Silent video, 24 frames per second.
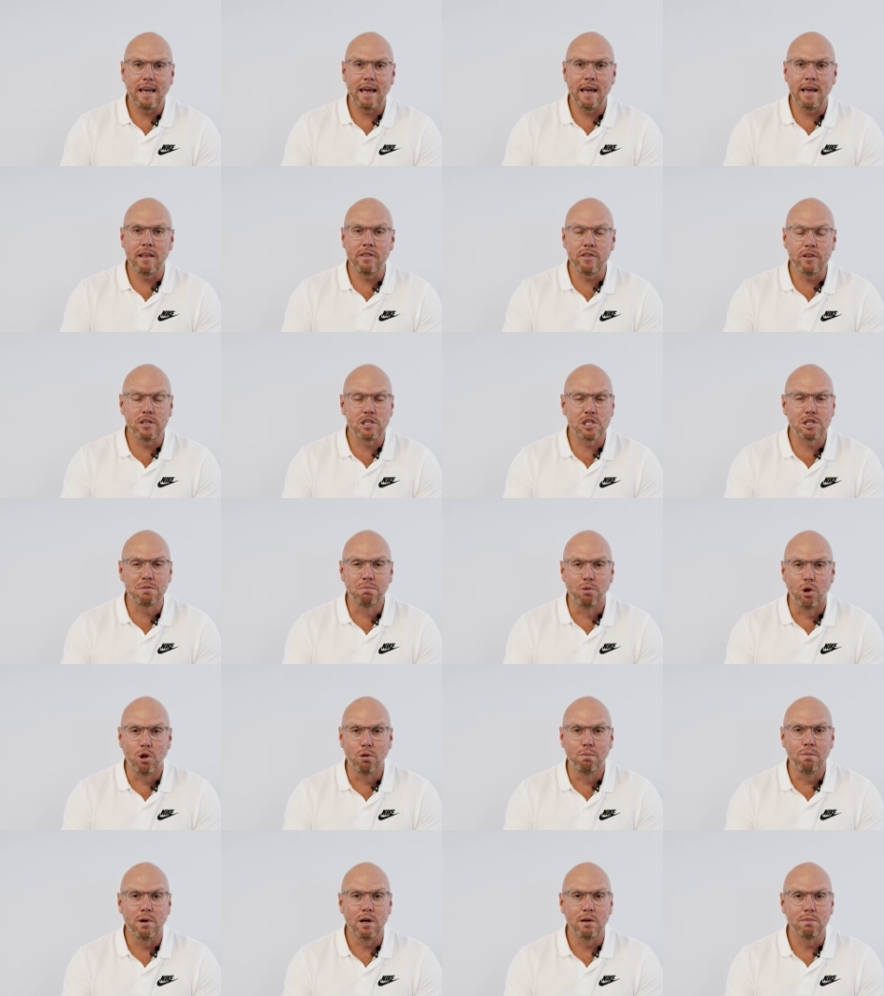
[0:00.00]
and the
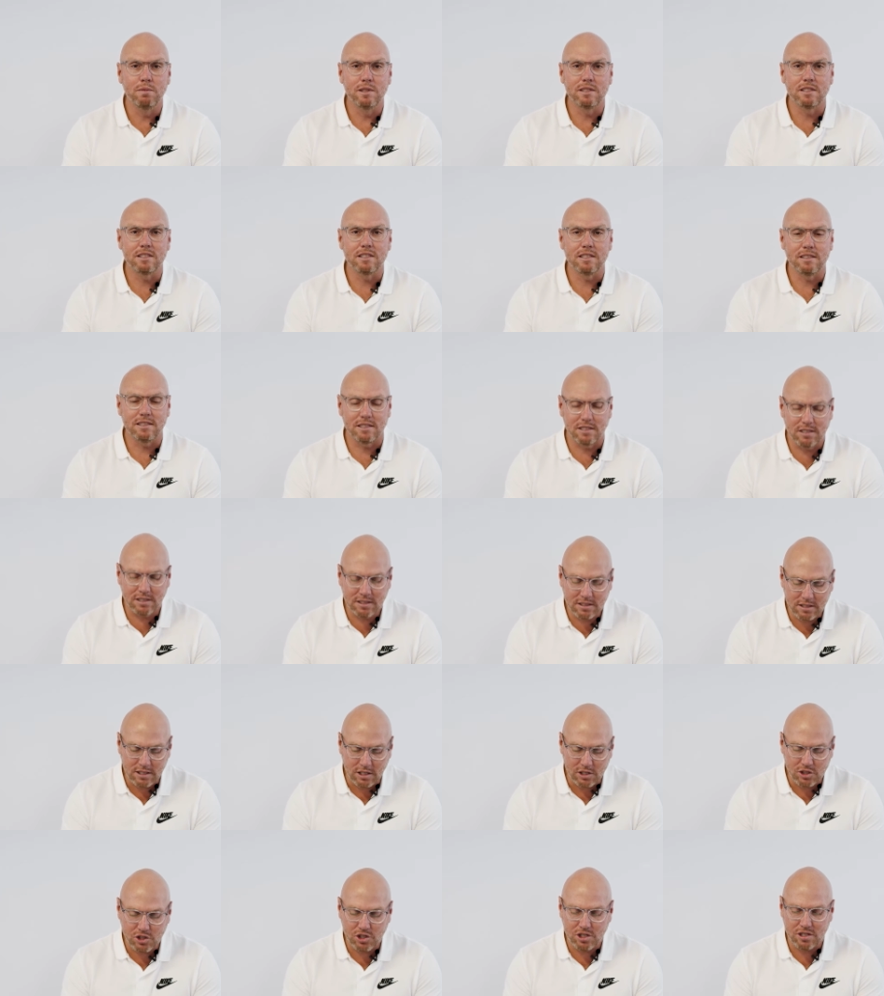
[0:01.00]
small moments in
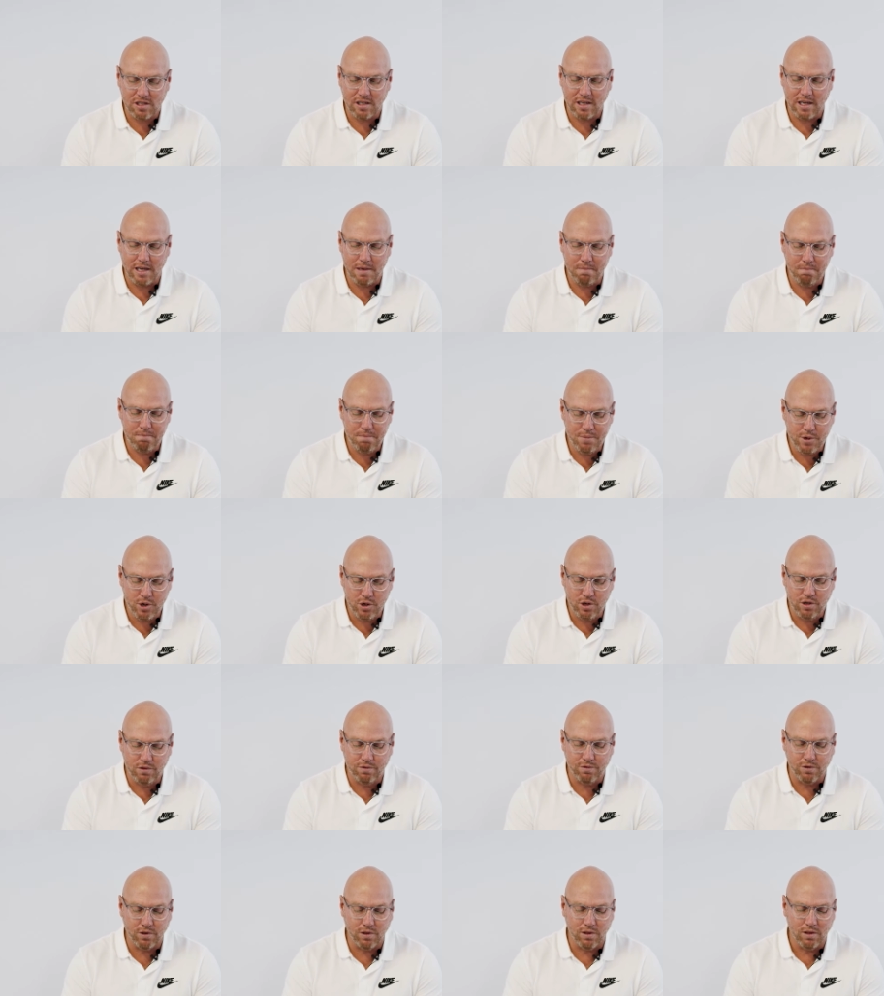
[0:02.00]
such a
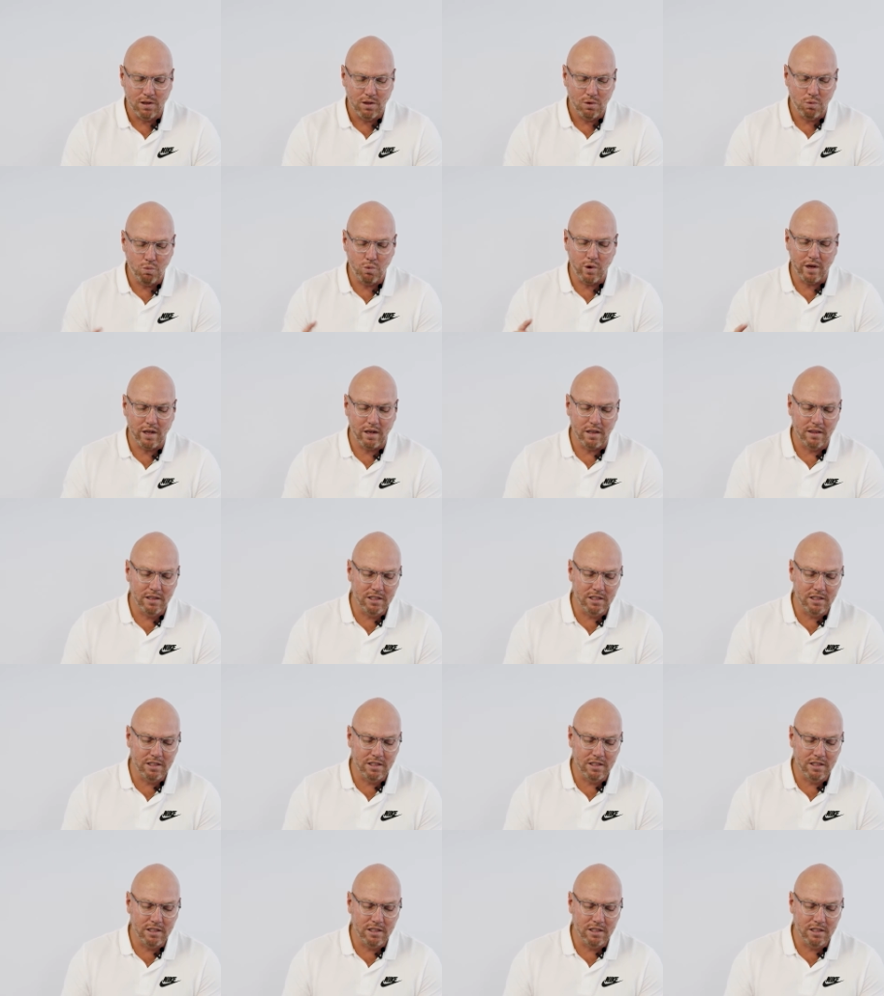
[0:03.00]
beautiful way.